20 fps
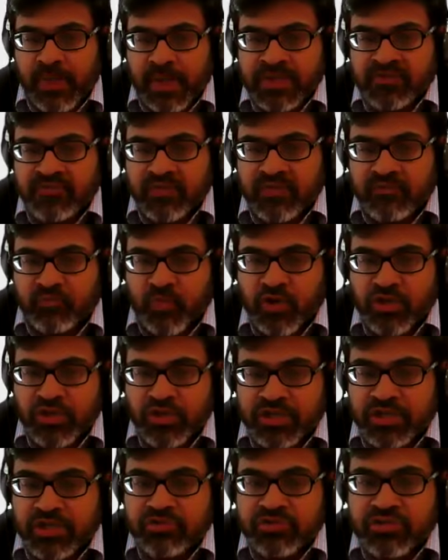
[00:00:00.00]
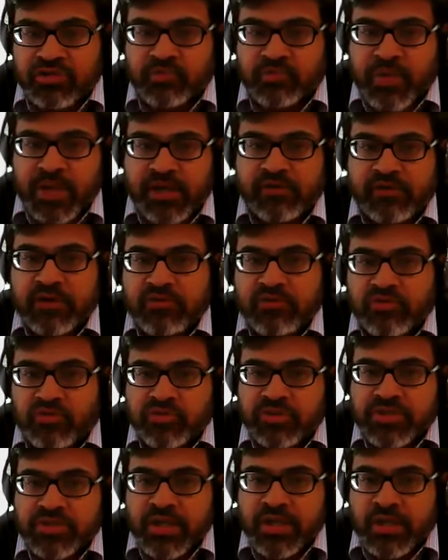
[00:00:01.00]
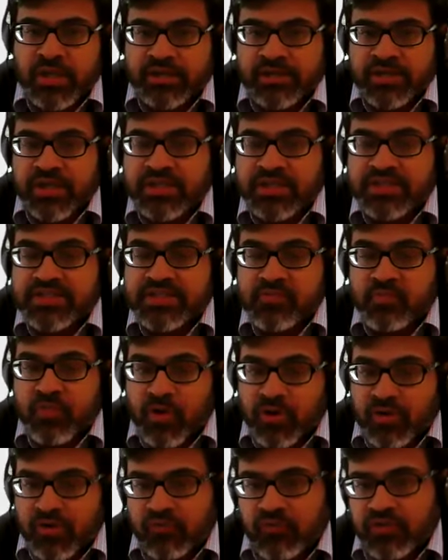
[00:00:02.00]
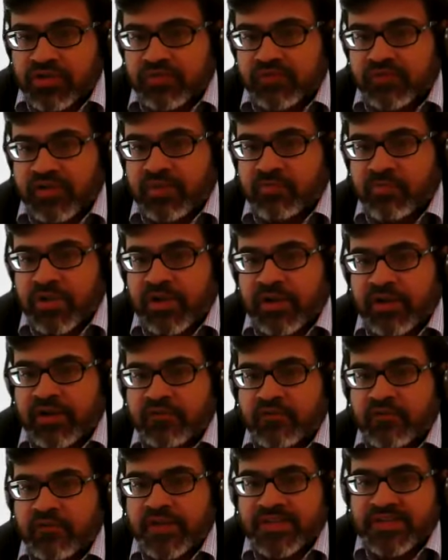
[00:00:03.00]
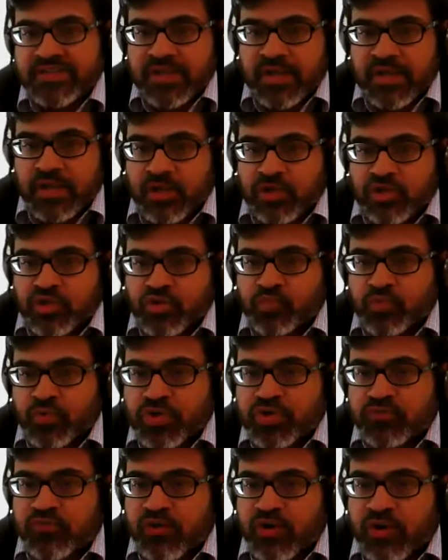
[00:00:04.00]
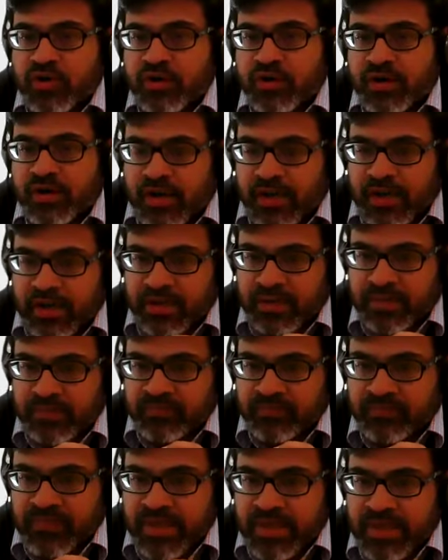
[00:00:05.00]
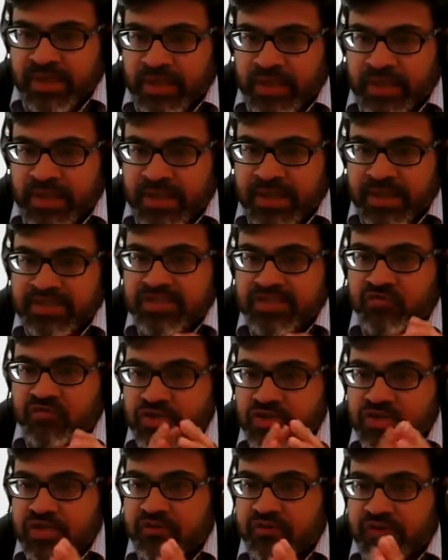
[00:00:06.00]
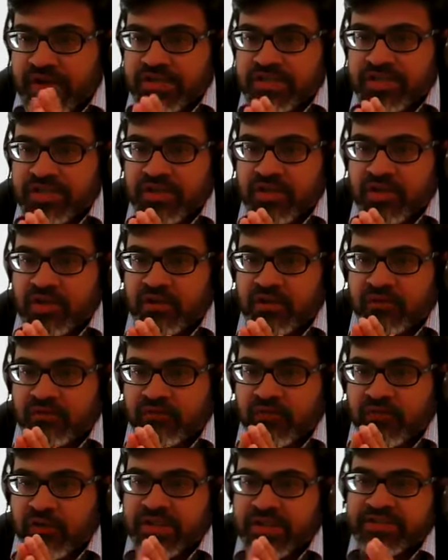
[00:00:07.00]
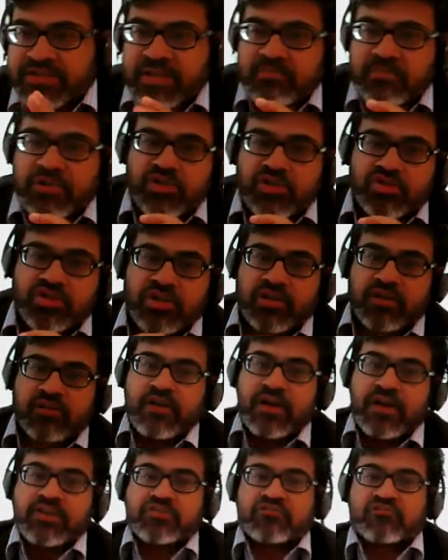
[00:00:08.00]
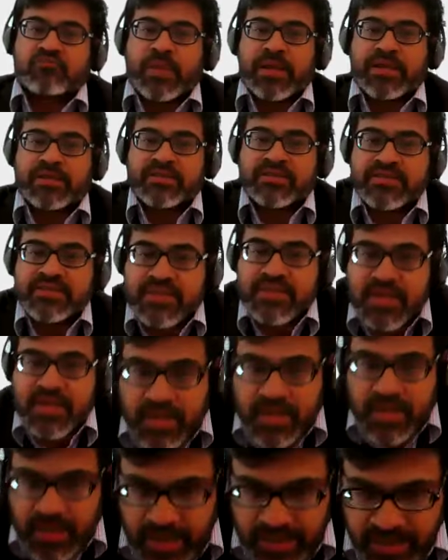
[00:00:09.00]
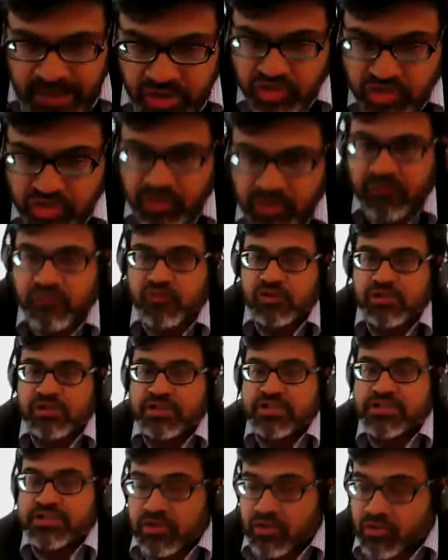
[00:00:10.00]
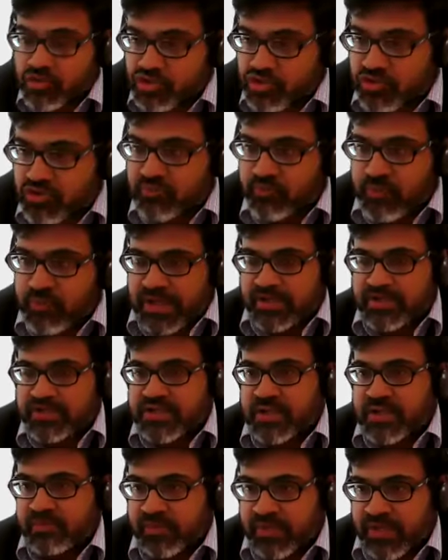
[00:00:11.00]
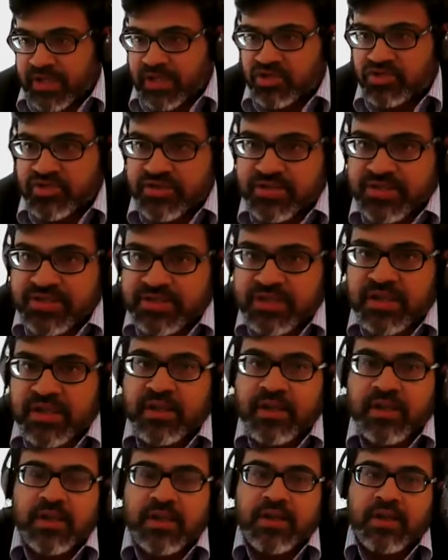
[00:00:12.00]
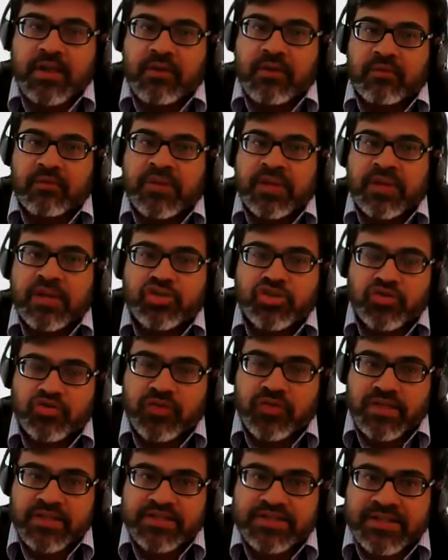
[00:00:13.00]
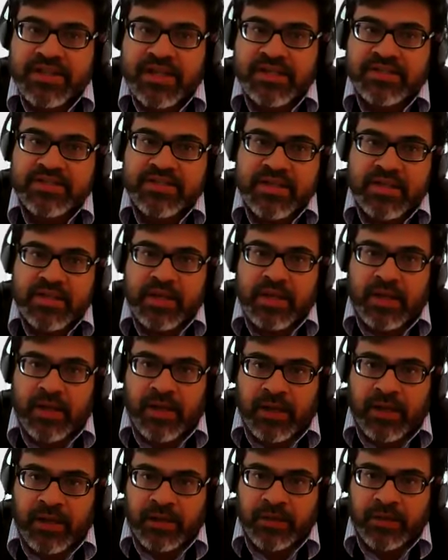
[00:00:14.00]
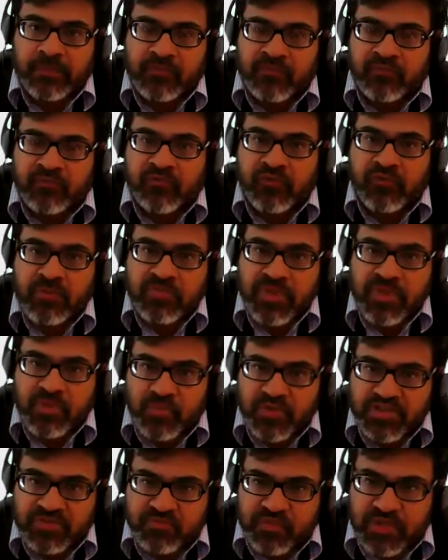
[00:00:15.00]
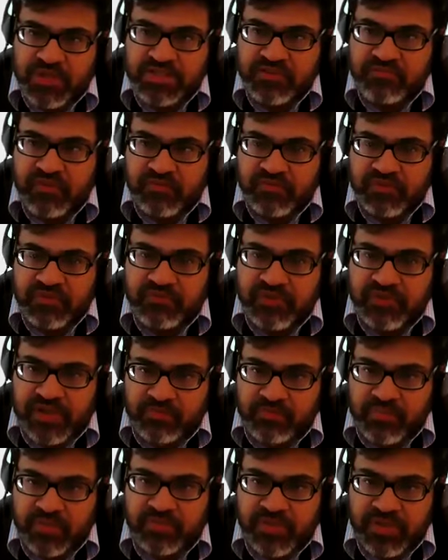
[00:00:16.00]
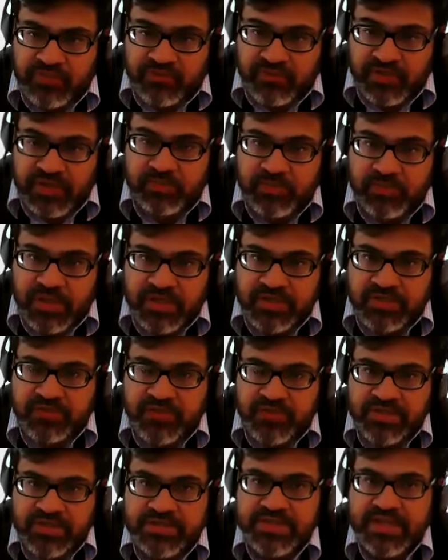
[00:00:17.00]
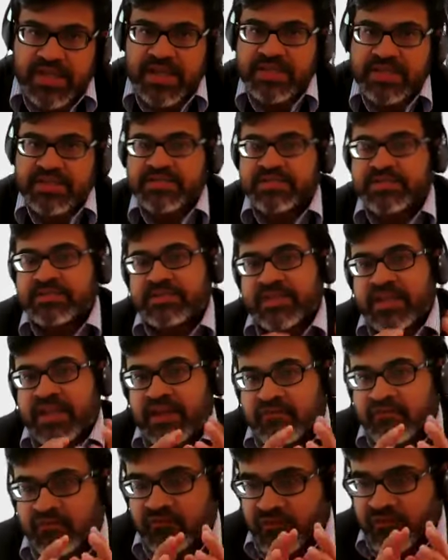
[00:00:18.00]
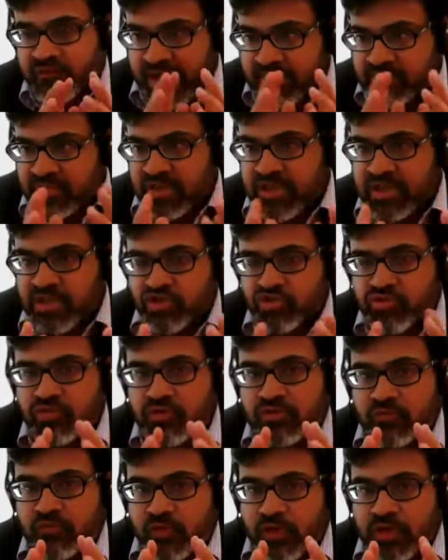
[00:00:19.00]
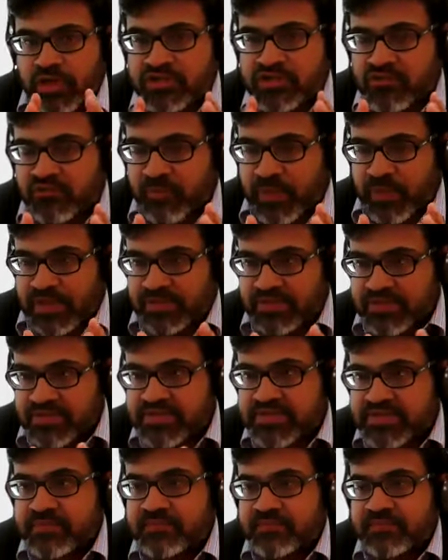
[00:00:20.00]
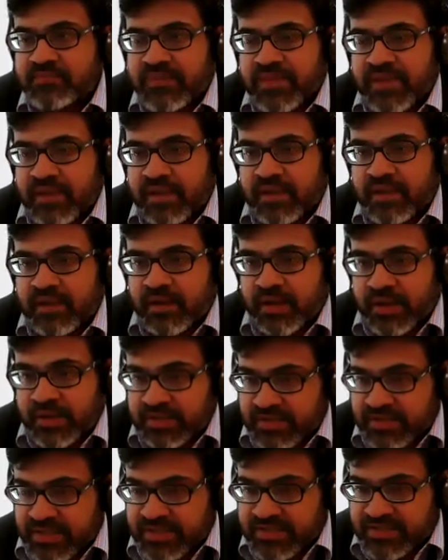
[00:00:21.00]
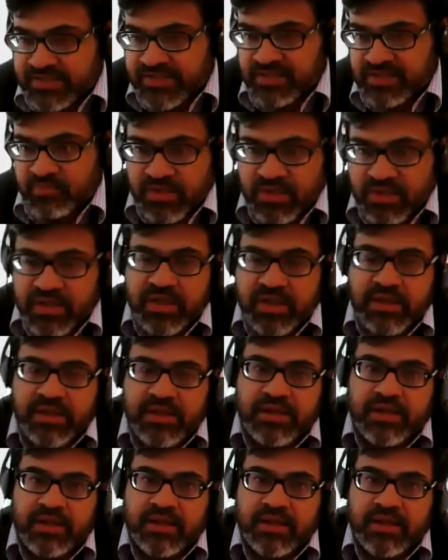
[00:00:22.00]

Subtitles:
as we've pointed out in the background note, I think it's important for developing countries to push for a stringent criteria for examination and grant of patents and ensure full disclosure on patent obligations. I think the issue is that from the perspective of developed countries, as they have framed the issue on quality of patents in the SCP,